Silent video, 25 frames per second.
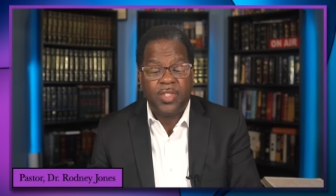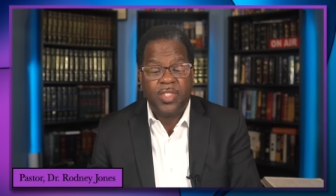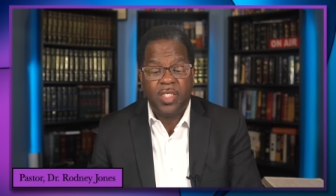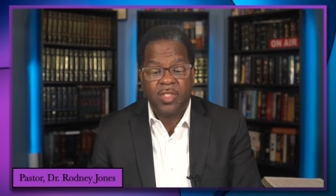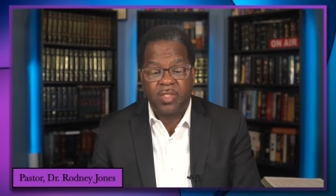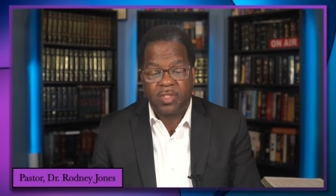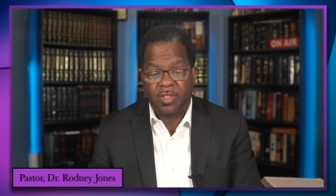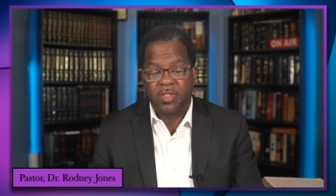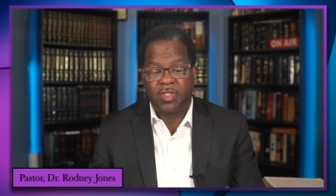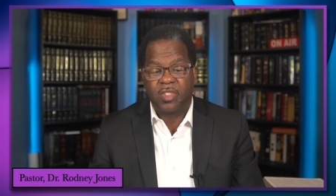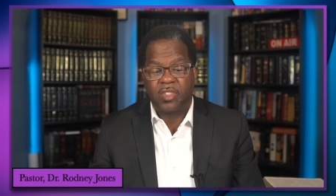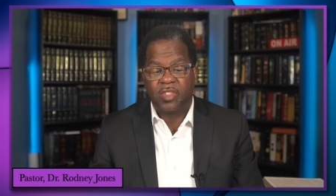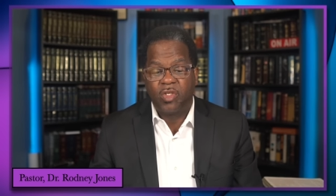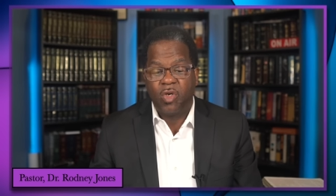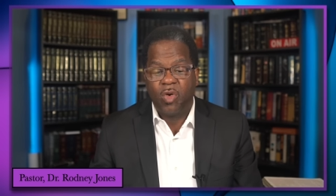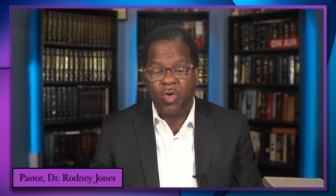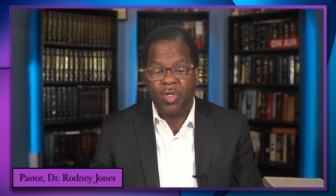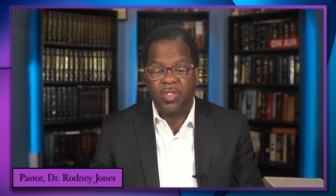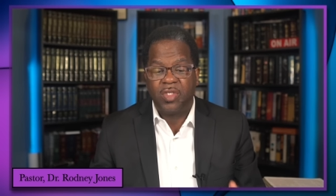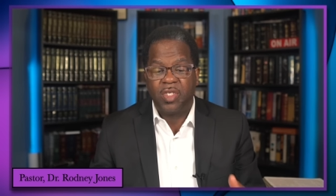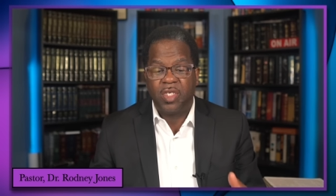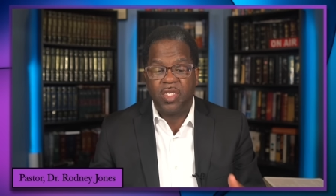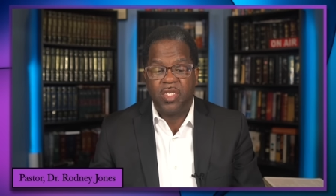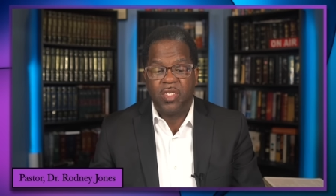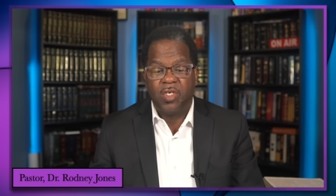Jesus is
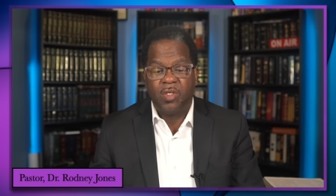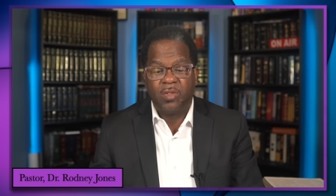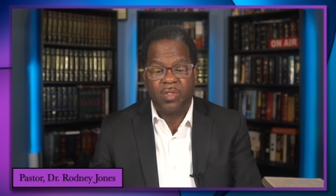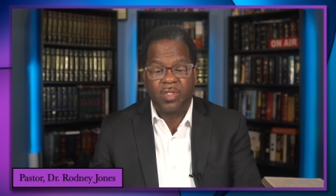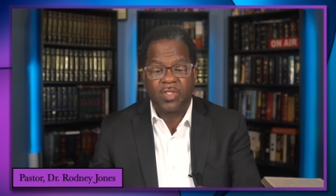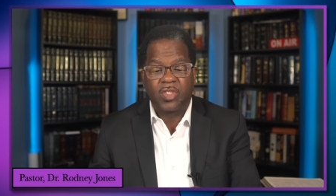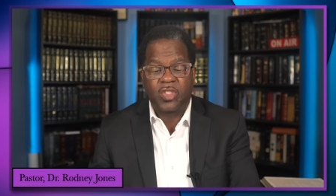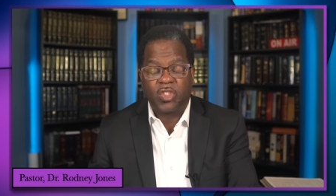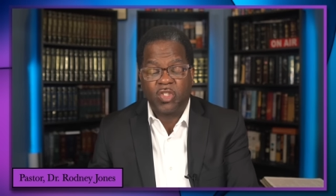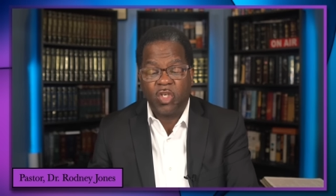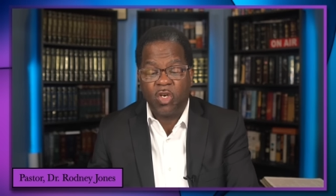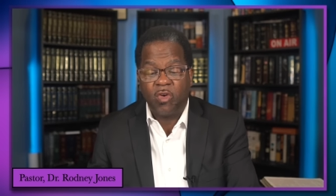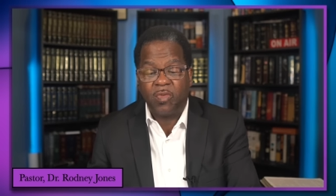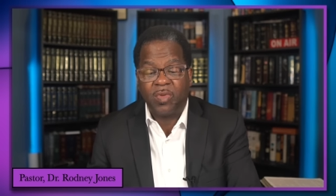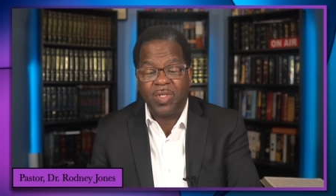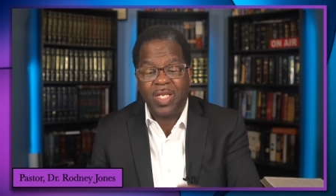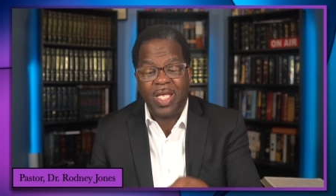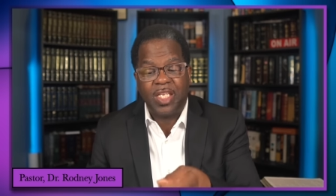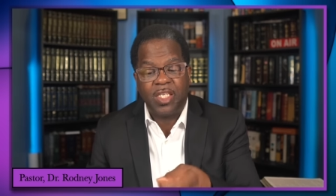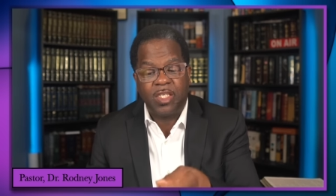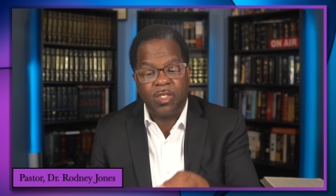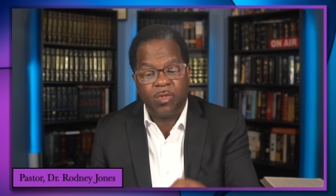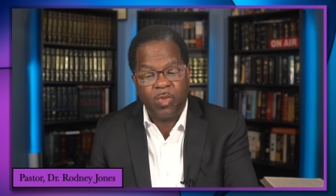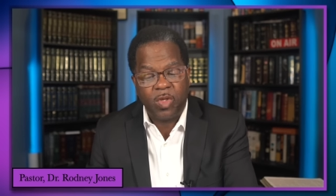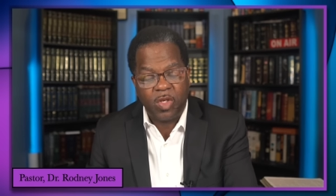going to heal the
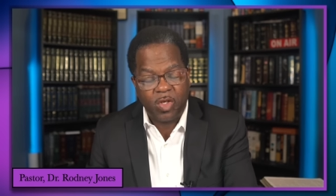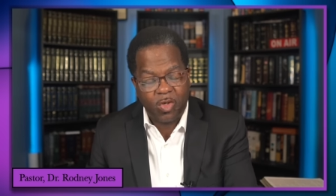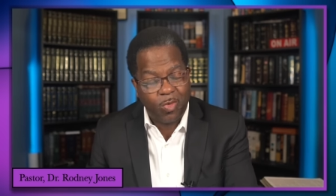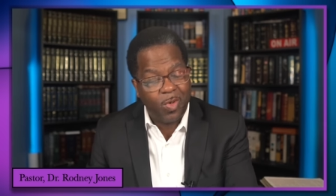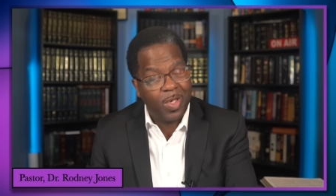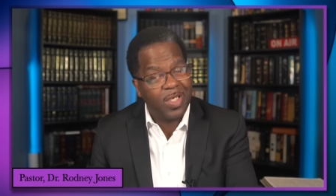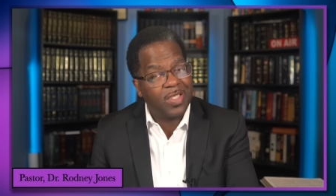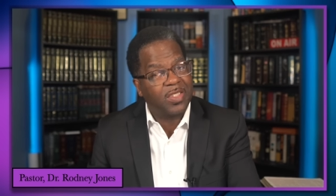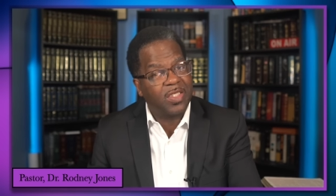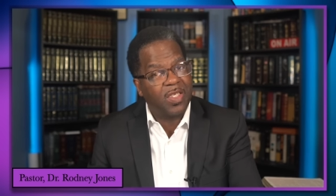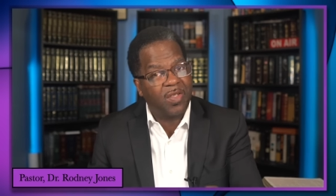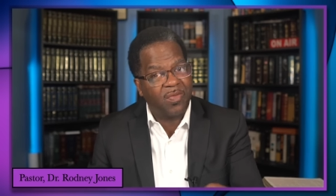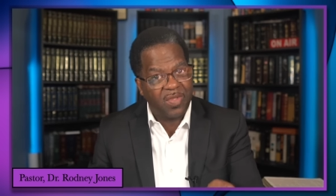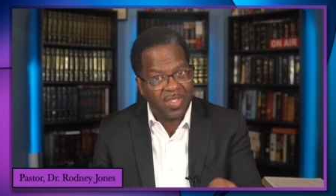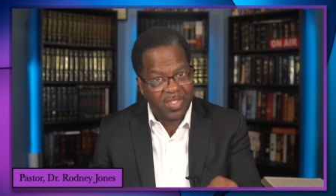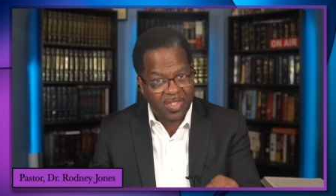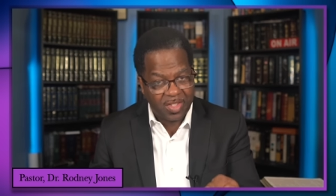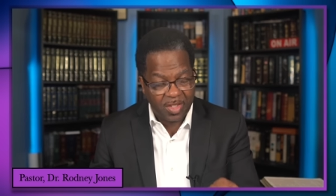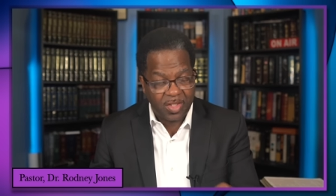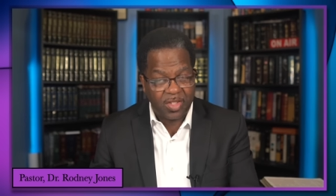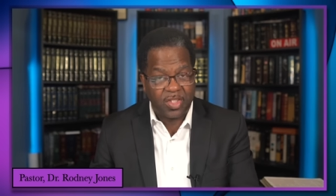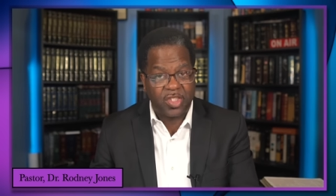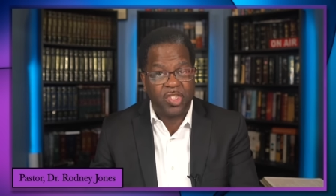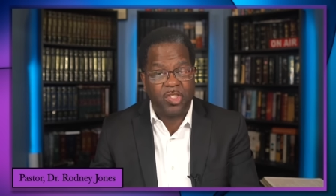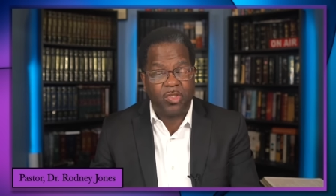servant at the request of the
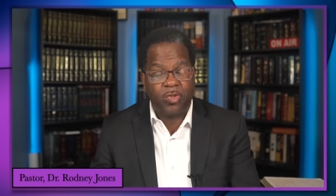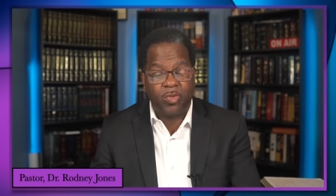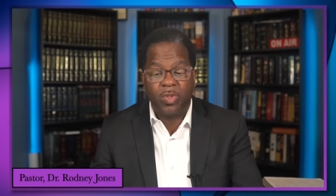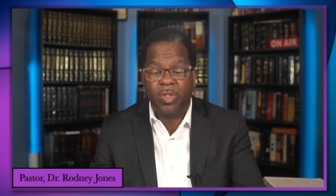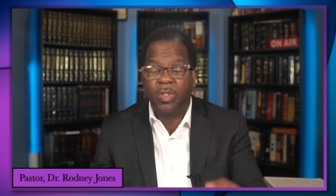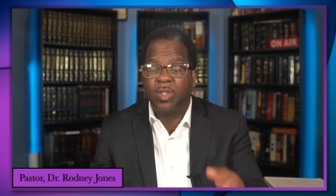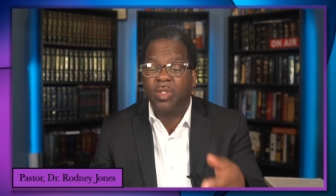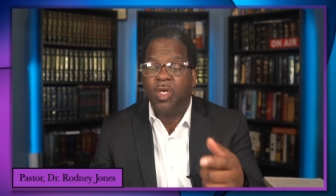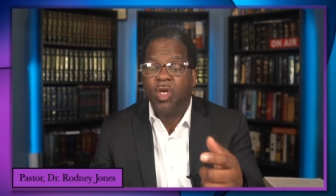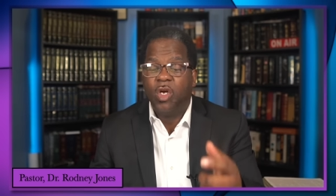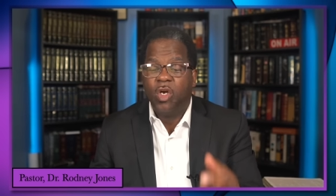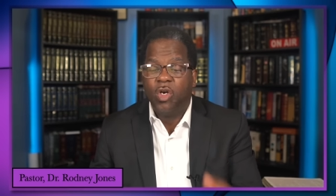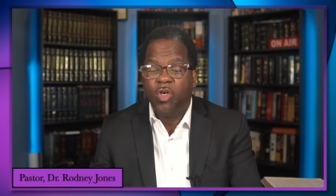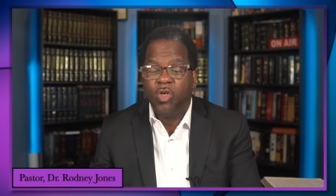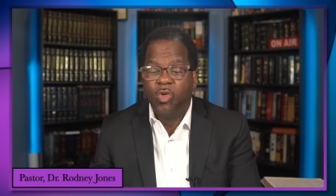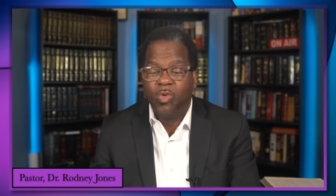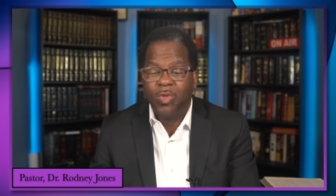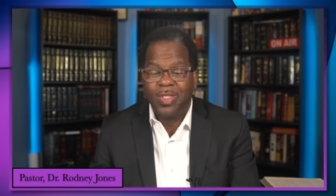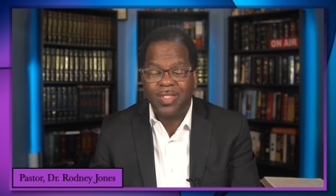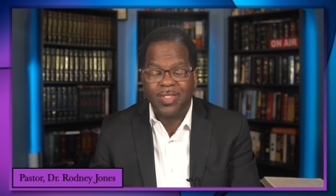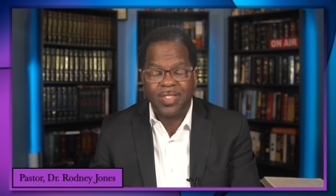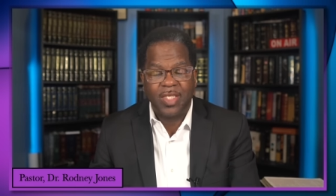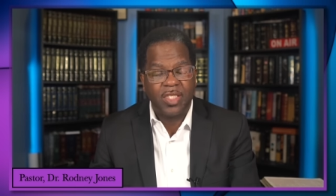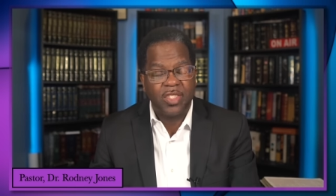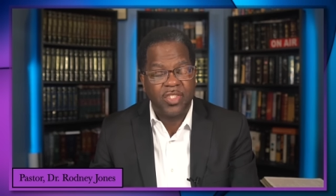centurion,
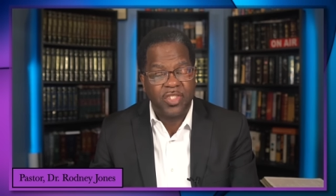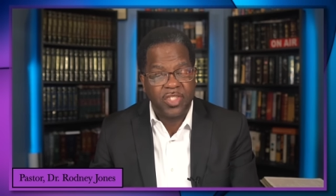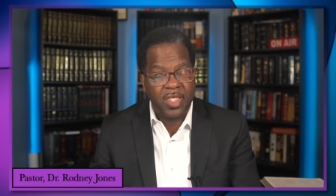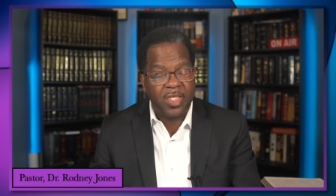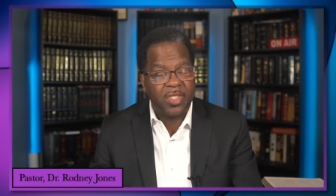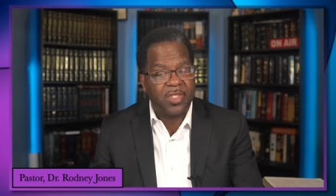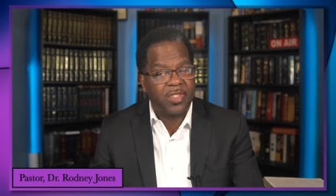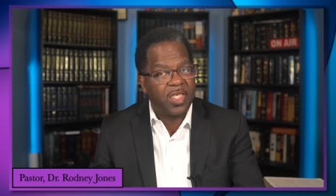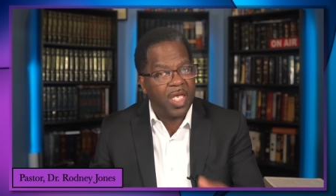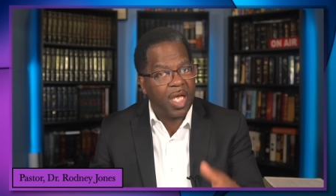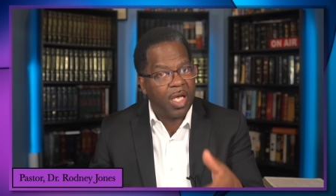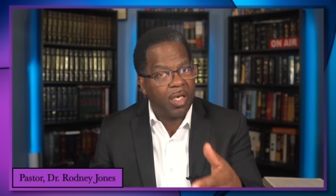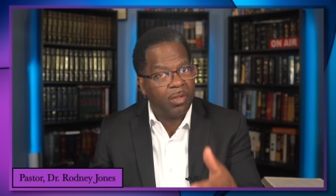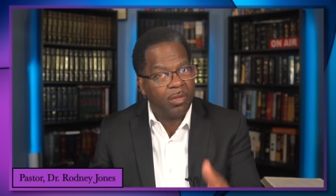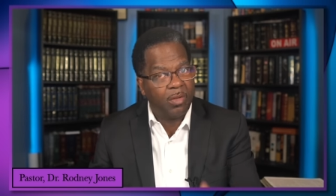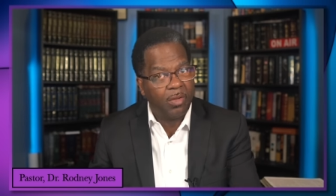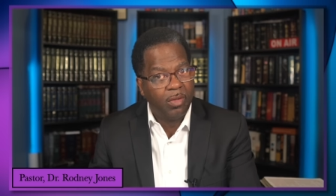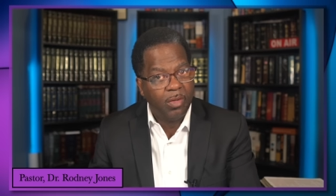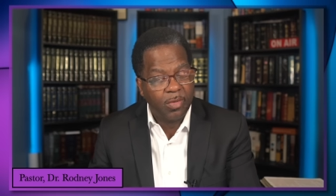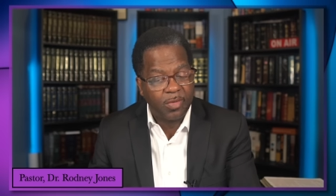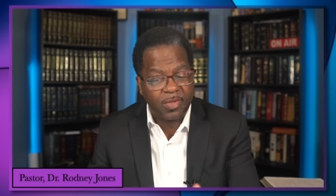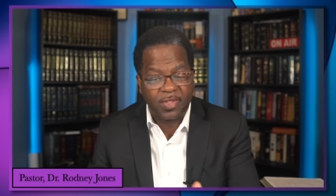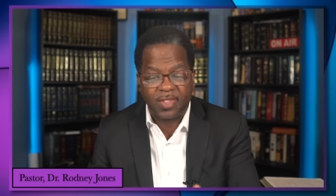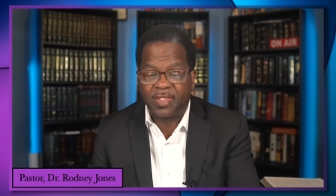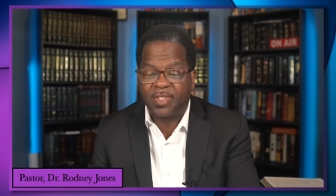who is a Gentile.
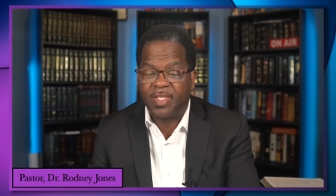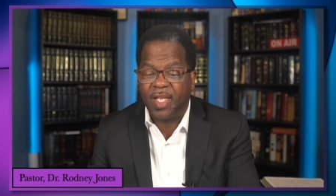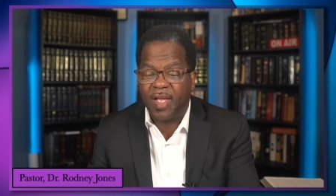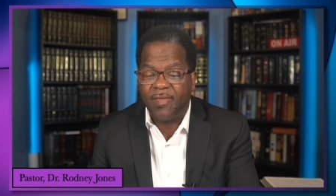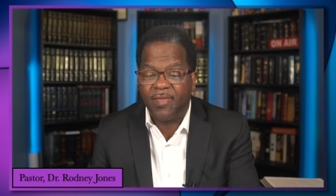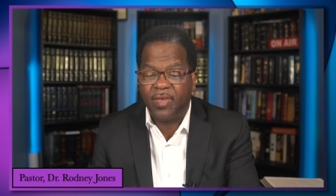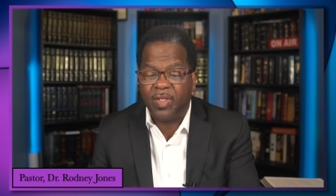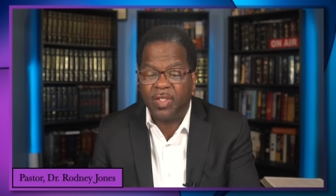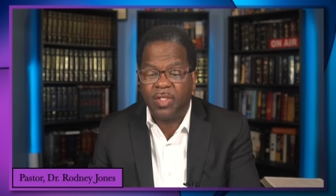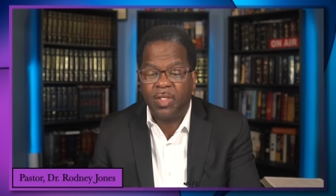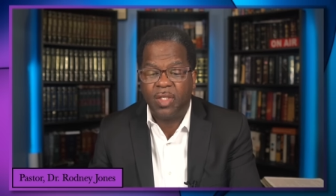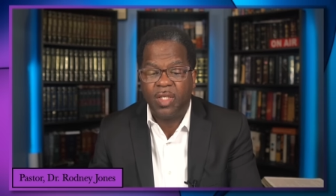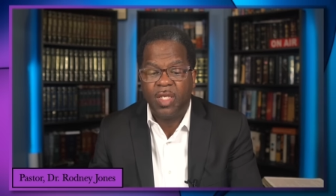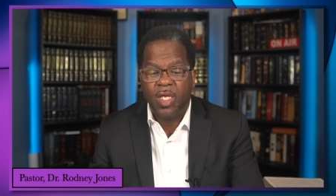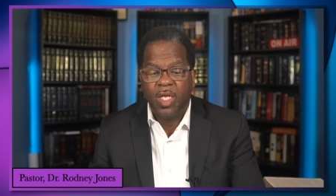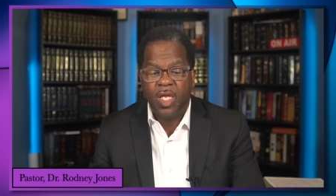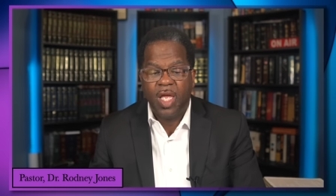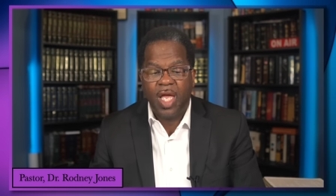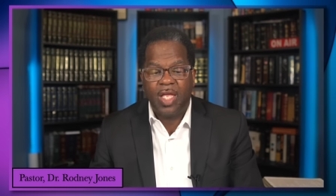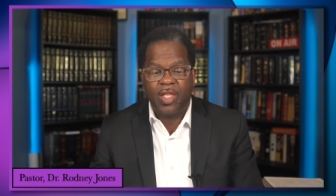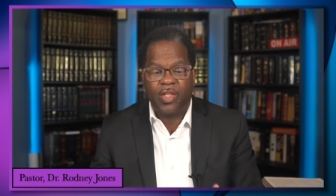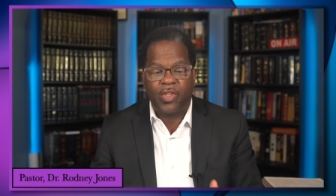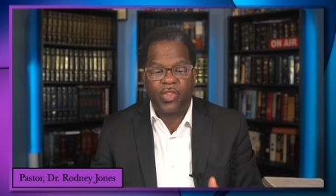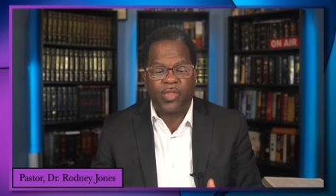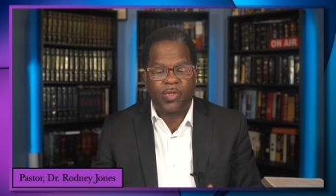Luke
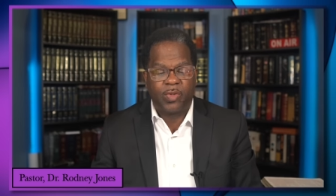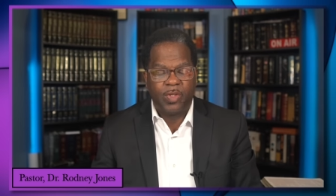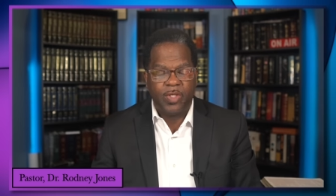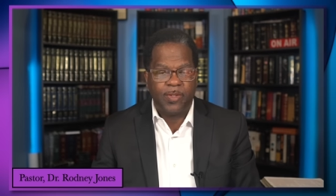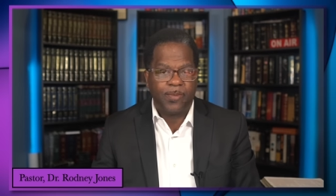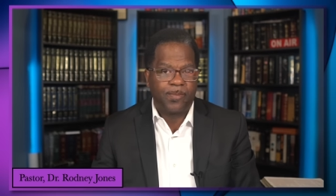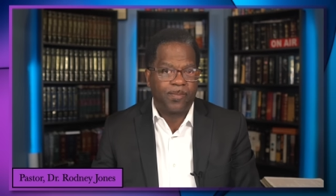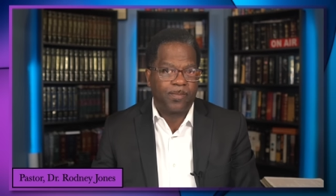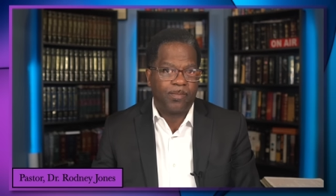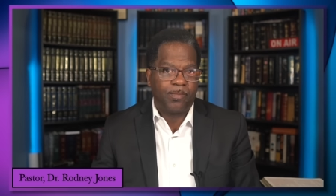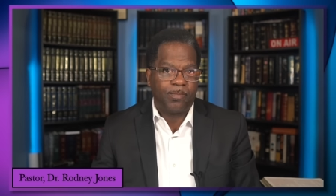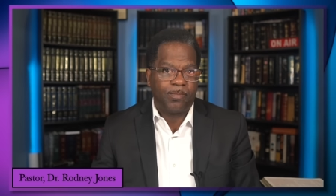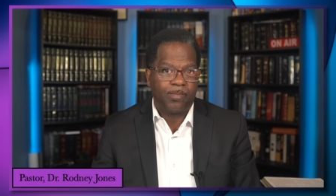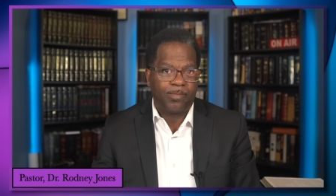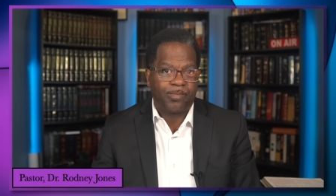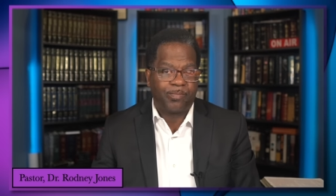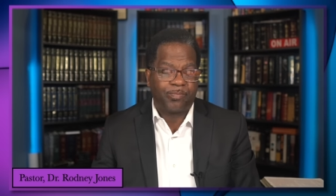7:3.